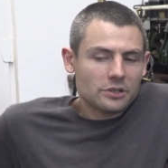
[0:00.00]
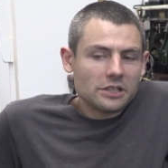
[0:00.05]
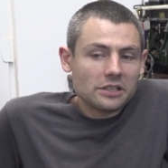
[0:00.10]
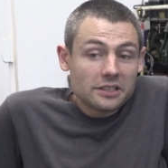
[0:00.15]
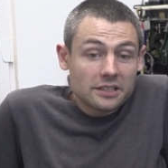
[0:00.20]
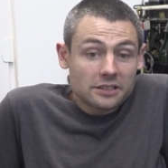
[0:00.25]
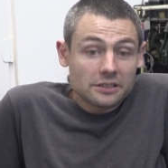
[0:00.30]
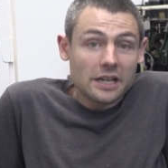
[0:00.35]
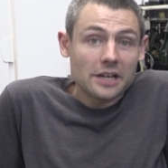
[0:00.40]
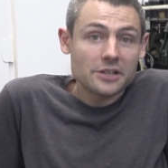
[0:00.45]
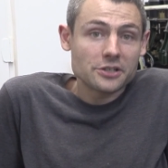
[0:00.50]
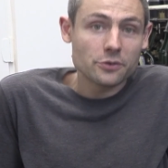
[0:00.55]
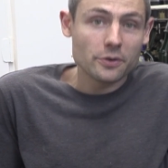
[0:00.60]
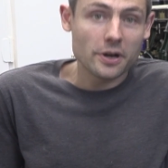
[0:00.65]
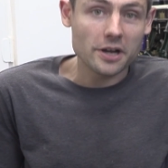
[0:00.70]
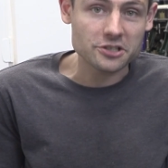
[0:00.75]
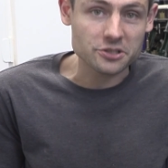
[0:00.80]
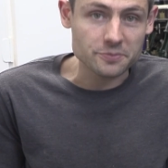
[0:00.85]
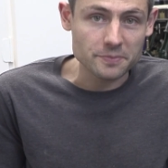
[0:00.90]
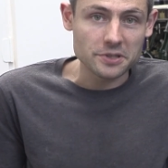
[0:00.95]
really glad you
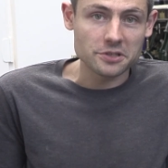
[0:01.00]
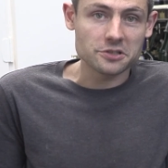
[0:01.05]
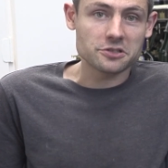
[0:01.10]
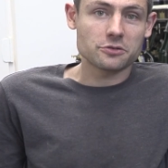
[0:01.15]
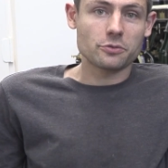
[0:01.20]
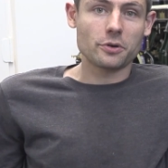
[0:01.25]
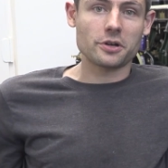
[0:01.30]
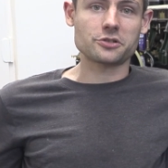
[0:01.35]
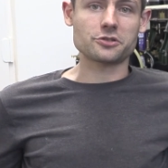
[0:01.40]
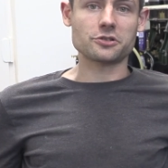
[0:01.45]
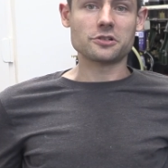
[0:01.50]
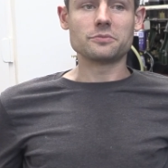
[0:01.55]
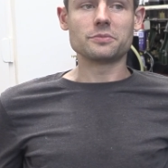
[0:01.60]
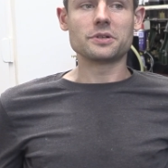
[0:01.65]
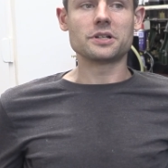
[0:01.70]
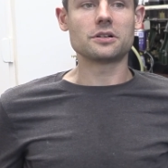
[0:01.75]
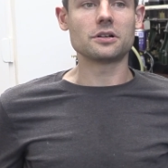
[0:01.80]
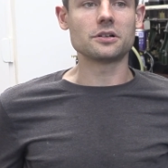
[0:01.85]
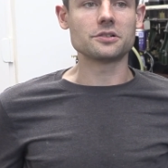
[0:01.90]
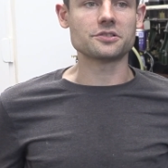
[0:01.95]
asked me this question
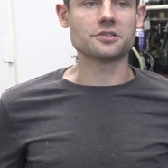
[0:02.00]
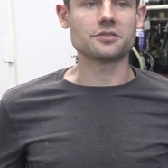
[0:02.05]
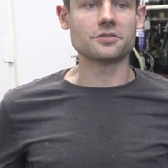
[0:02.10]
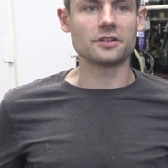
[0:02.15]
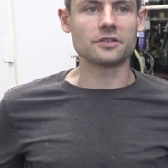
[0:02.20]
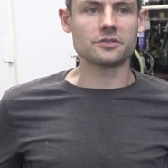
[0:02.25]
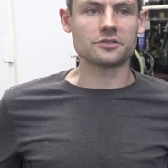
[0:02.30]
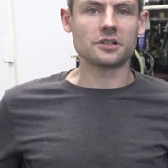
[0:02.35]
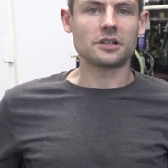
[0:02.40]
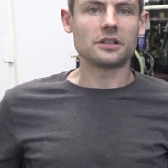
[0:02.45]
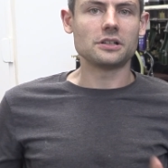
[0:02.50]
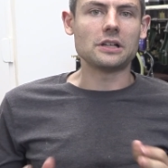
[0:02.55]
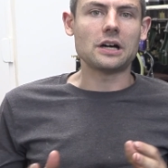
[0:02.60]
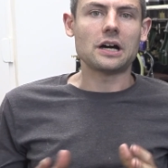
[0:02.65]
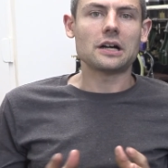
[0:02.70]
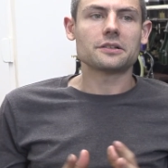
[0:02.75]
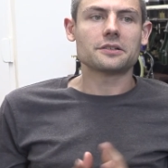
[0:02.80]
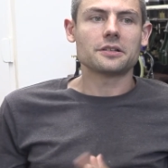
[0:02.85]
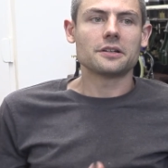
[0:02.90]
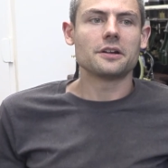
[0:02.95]
because there's a
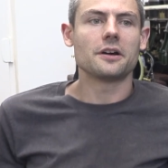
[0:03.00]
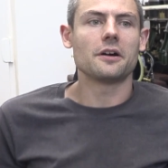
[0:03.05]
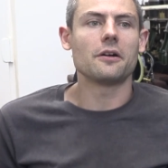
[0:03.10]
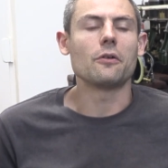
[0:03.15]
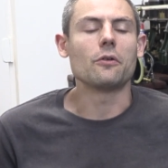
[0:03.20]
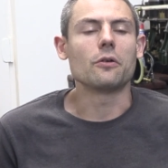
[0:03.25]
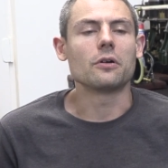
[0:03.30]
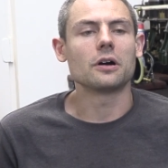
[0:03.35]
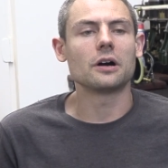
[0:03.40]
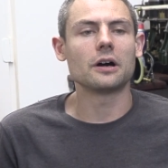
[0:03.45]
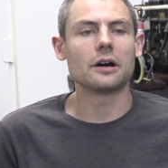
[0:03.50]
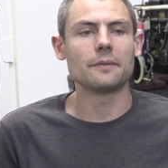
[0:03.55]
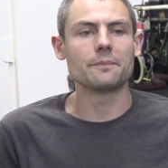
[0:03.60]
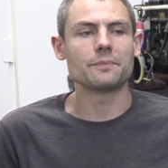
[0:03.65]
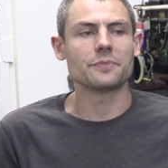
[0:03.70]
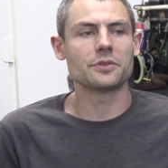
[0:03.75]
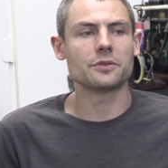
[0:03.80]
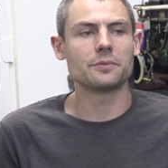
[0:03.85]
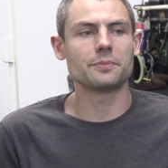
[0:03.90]
lot to know.